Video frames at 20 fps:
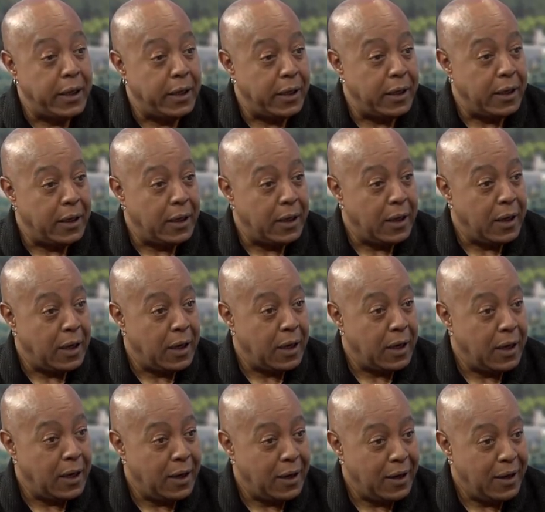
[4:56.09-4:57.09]
Oh,
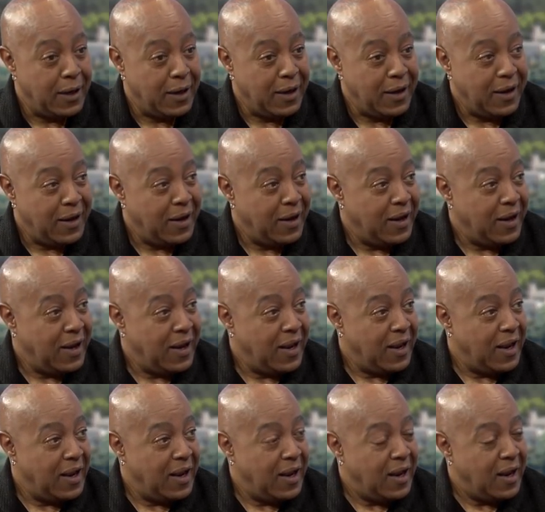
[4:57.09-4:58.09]
wow. Now, people,
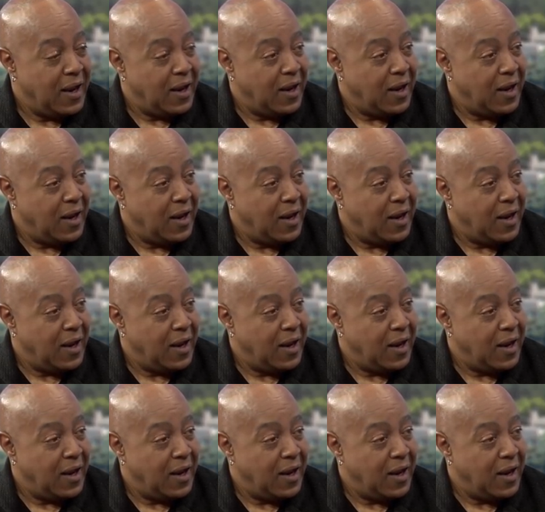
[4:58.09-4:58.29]
you are,